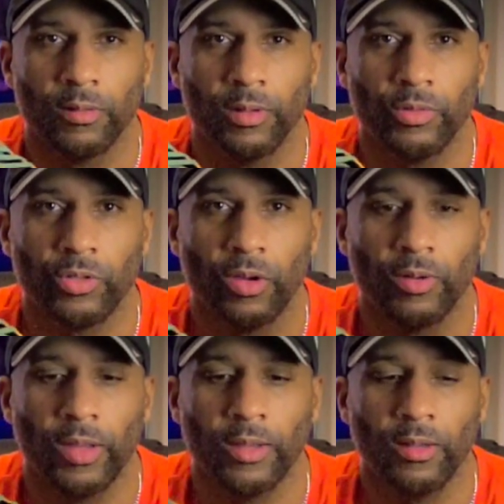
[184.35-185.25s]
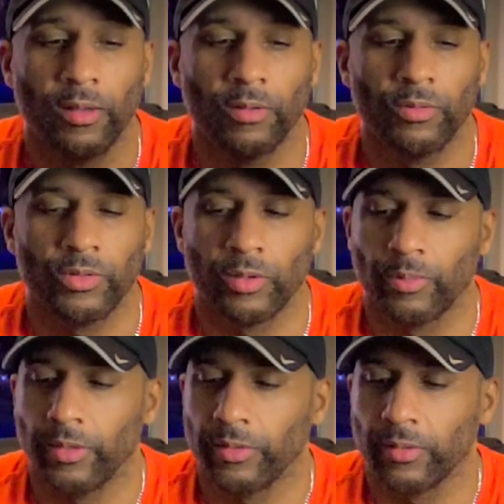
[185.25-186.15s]
It was called Ugly for some
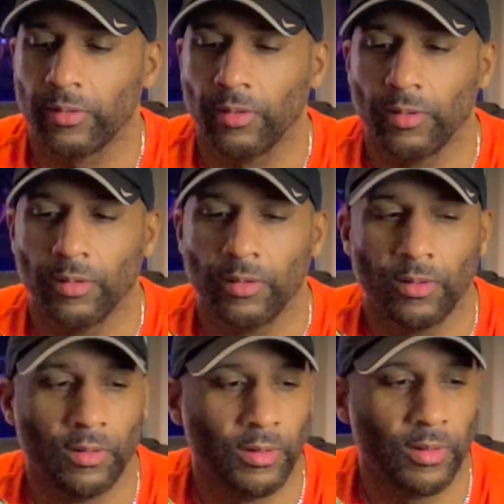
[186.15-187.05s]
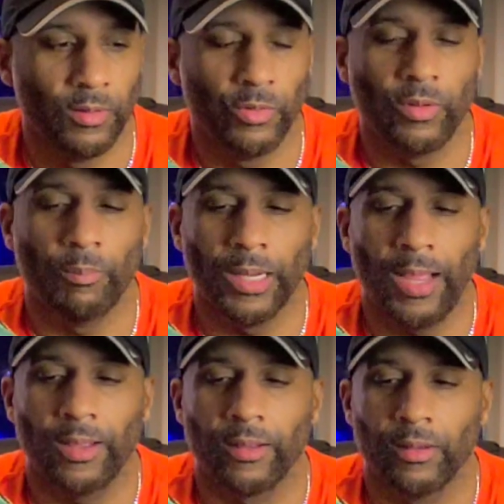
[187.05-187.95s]
reason, uh, with the
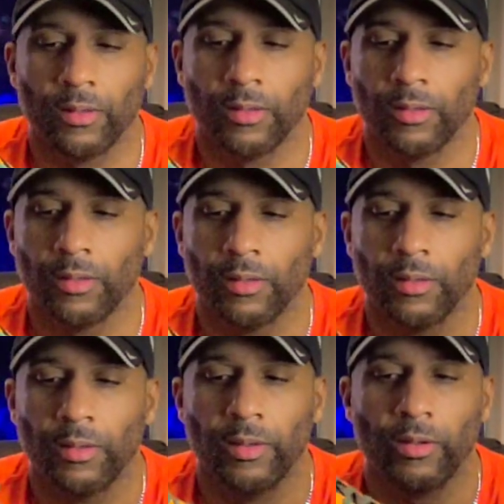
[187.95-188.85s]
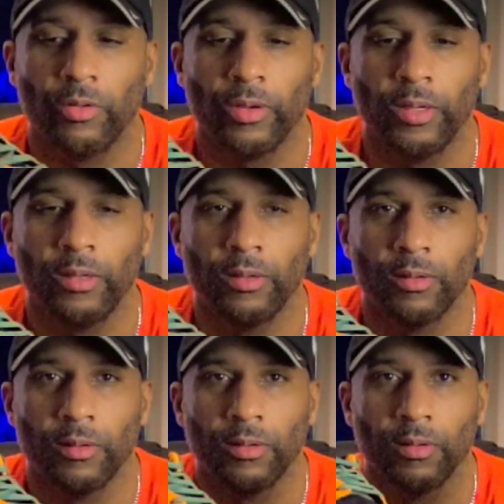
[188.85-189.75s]
black, the green,
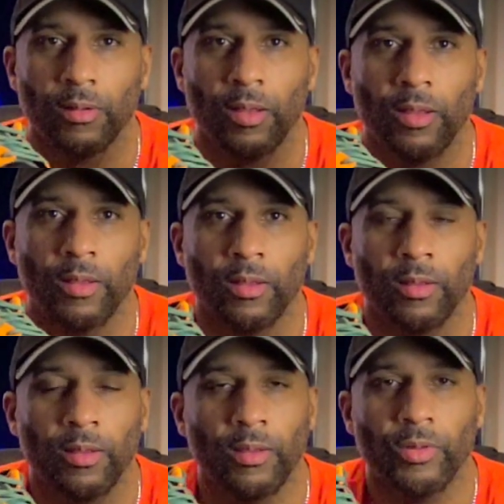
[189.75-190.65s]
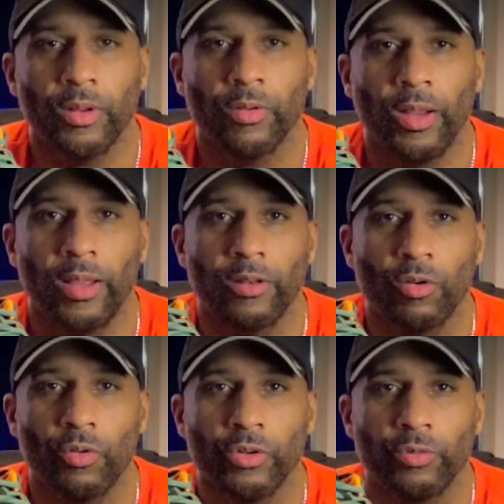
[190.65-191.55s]
even though it had the
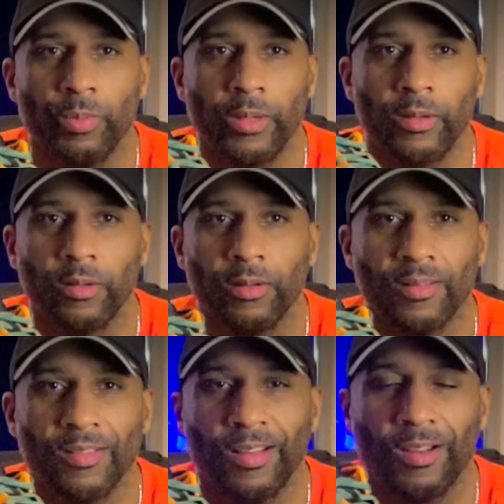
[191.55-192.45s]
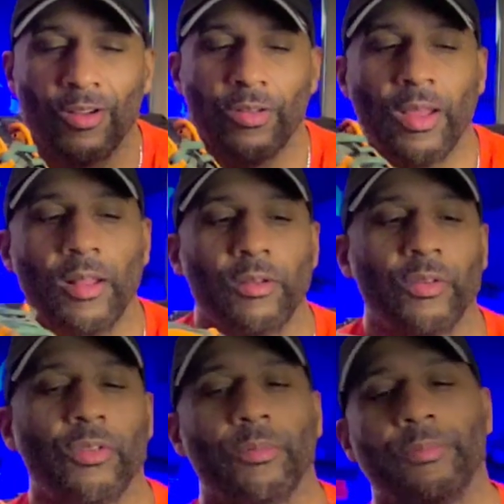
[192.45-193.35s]
orange beak like all the others.